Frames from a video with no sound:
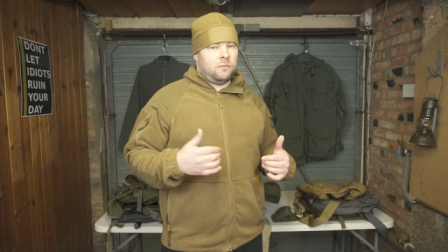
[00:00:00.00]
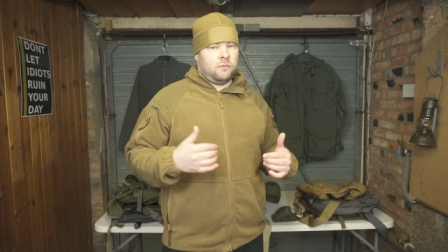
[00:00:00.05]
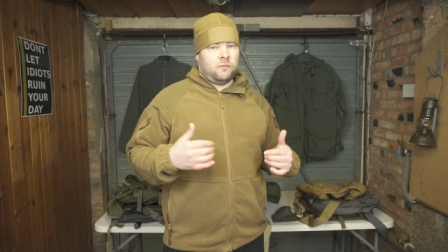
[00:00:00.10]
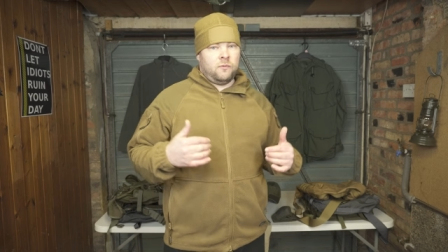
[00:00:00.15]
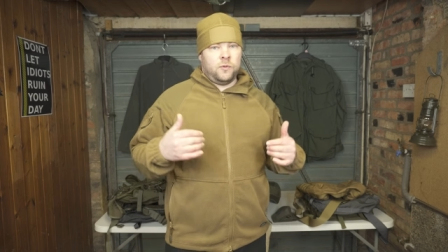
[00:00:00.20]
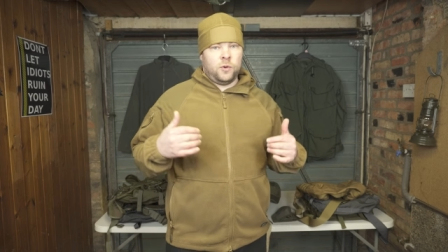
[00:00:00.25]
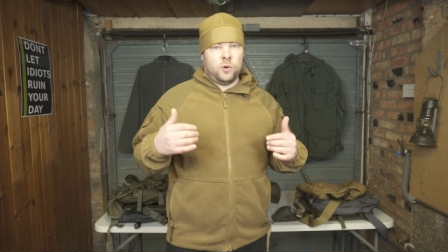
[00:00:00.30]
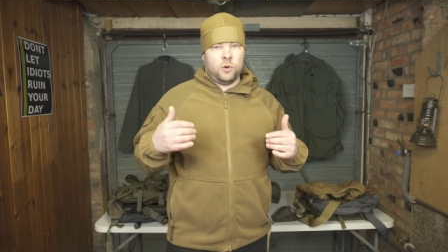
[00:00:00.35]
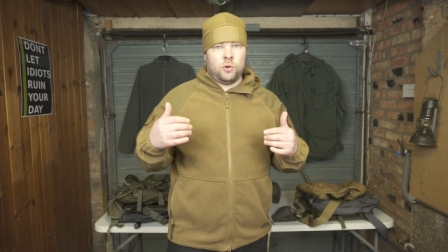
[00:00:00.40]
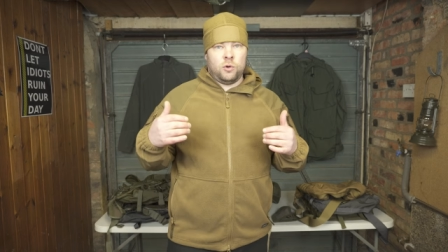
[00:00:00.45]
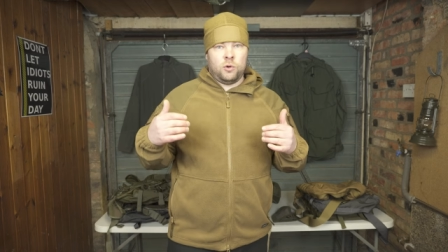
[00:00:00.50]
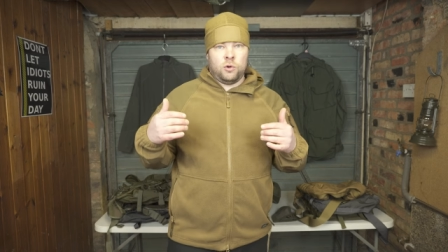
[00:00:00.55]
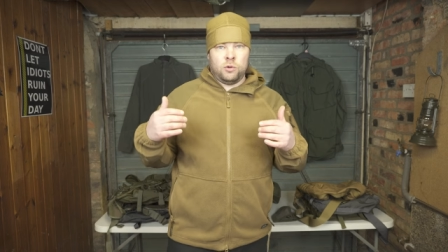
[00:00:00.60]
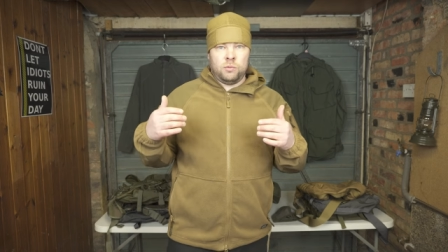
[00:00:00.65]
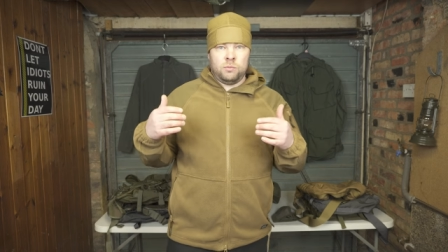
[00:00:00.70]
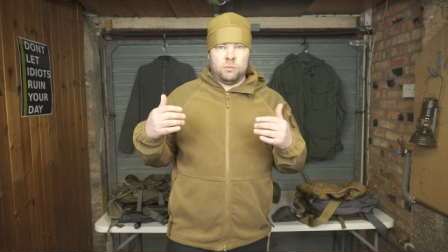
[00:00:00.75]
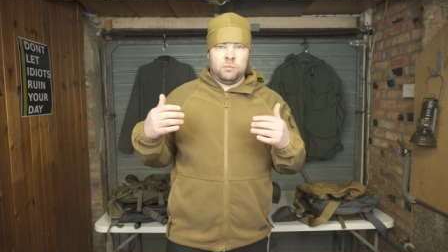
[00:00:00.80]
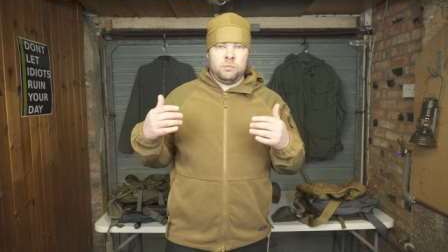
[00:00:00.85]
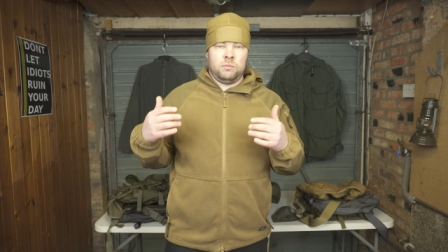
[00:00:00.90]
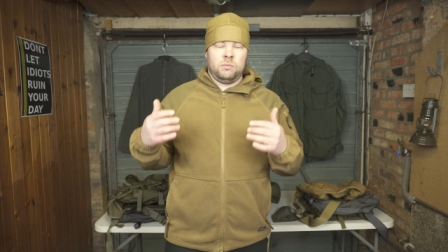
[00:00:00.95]
for
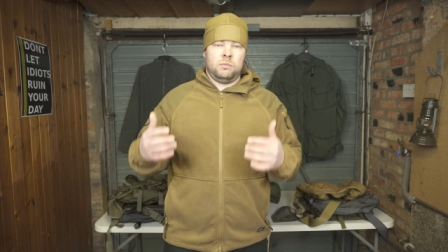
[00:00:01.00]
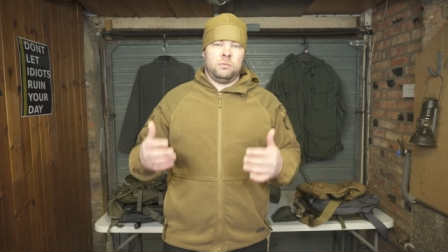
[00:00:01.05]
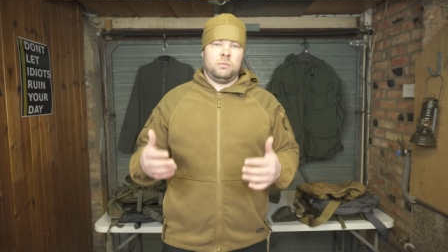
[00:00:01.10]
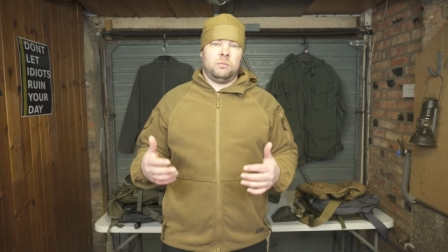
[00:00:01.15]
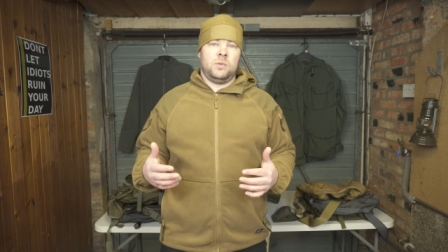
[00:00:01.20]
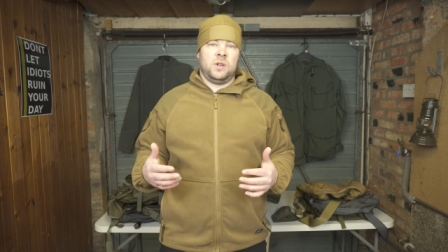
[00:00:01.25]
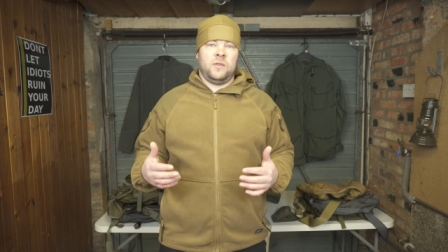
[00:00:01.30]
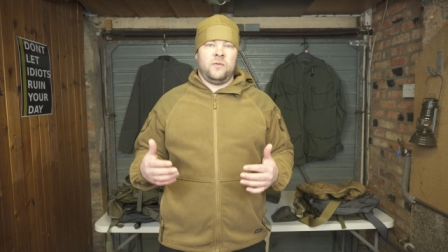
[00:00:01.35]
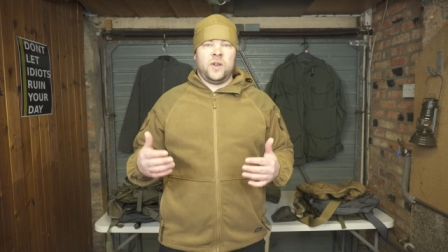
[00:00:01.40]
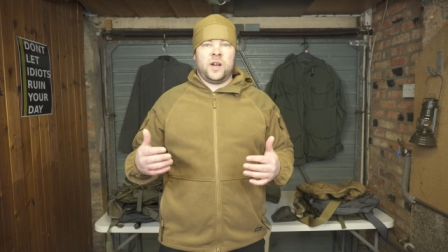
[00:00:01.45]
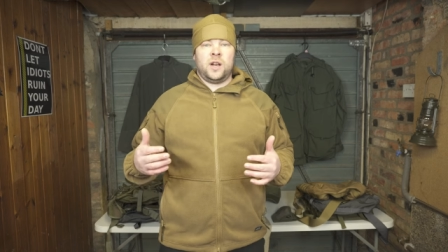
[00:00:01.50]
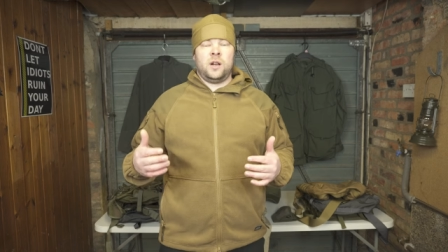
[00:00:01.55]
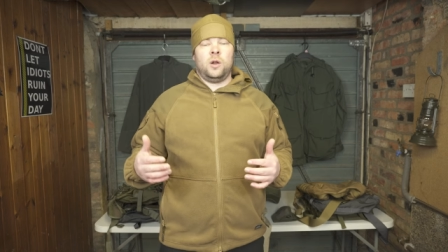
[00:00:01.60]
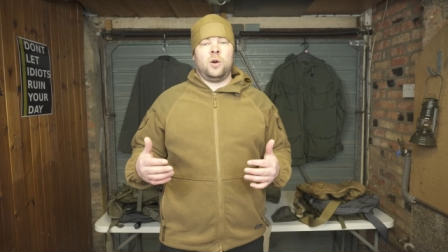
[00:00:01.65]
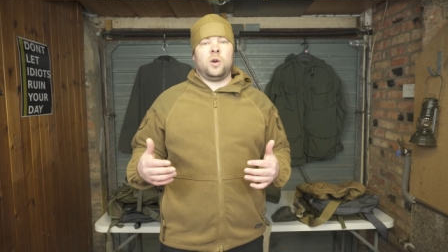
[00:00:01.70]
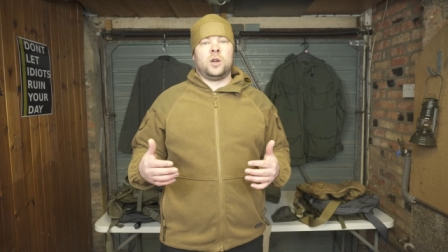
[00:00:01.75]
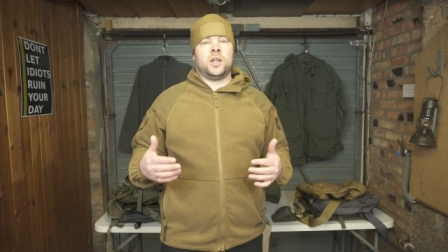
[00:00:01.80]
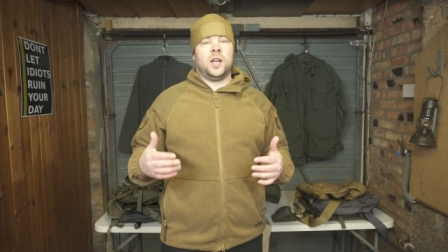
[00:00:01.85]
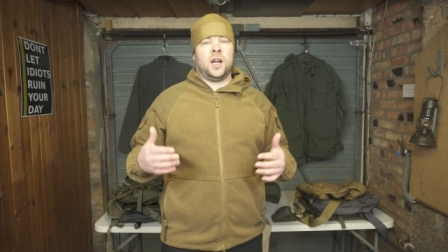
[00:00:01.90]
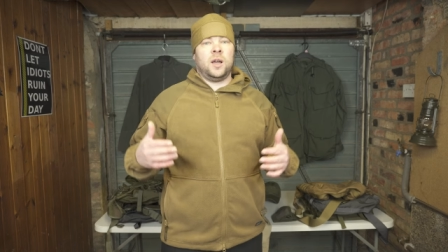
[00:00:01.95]
a very
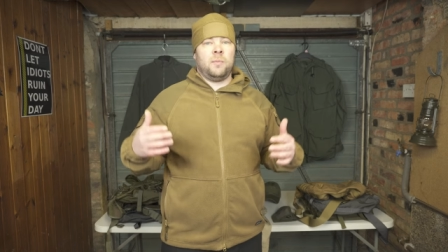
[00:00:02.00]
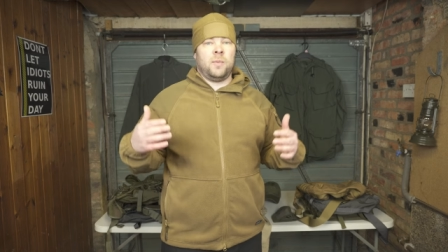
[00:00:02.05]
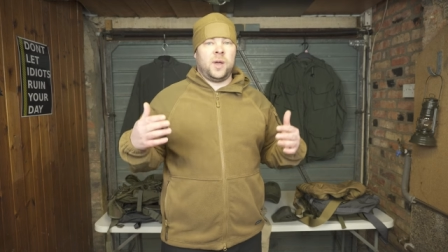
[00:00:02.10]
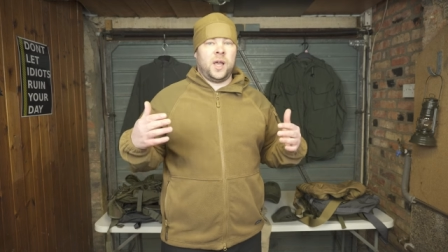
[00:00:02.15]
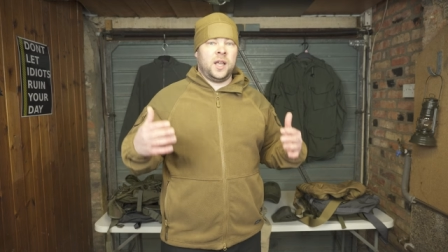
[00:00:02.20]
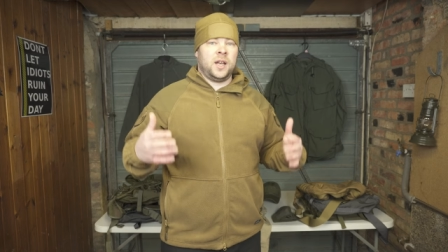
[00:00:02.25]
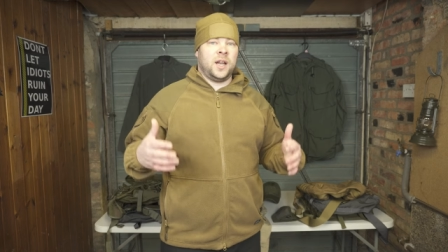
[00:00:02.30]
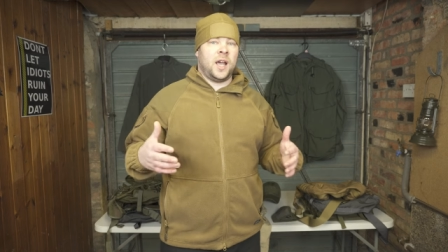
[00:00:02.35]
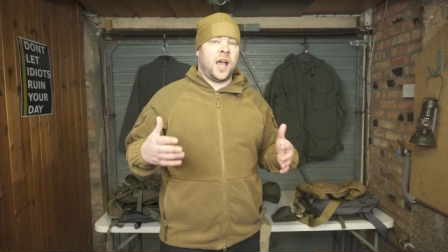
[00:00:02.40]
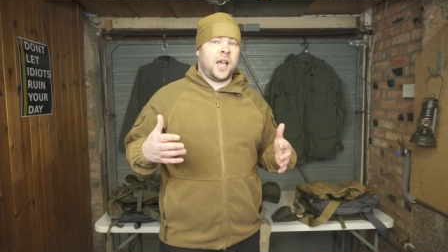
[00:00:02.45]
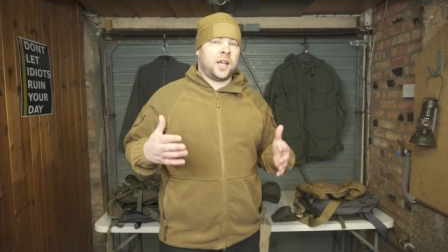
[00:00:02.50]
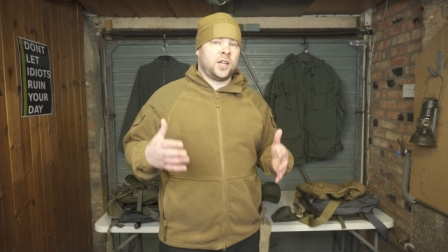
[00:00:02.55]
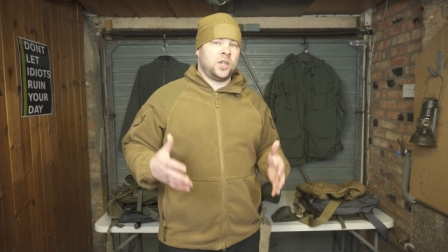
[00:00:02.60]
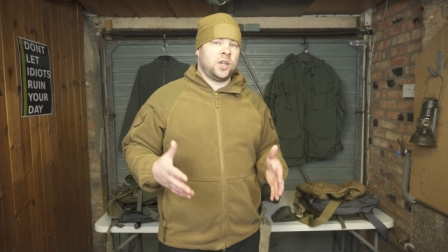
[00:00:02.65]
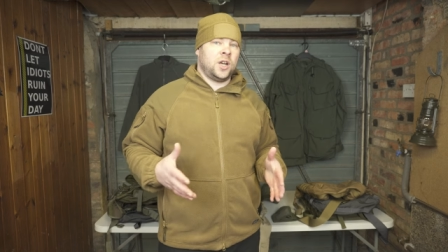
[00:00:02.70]
long time, and I